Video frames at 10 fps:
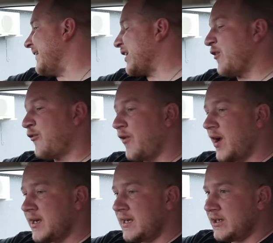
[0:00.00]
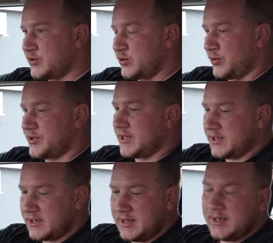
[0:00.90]
is finally
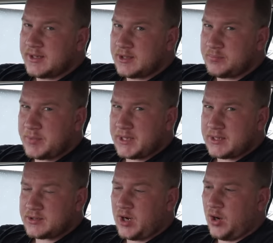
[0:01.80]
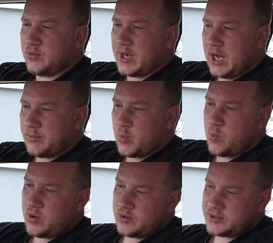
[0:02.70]
sorted. The biggest holdup
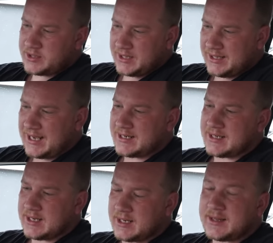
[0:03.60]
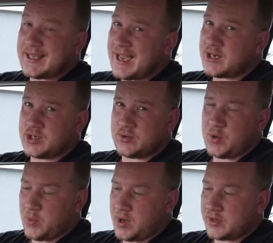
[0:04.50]
was getting the head
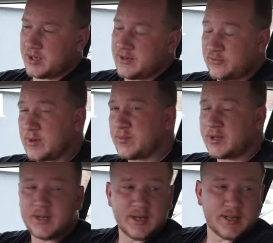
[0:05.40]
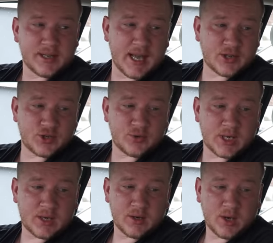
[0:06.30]
unit working. If you remember, the head
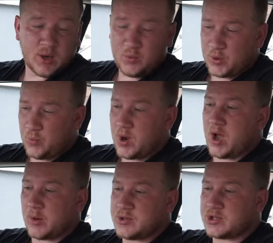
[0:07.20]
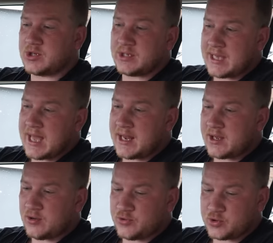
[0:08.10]
unit wouldn't work. We just couldn't get
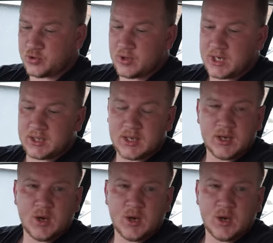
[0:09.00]
anything on the screen.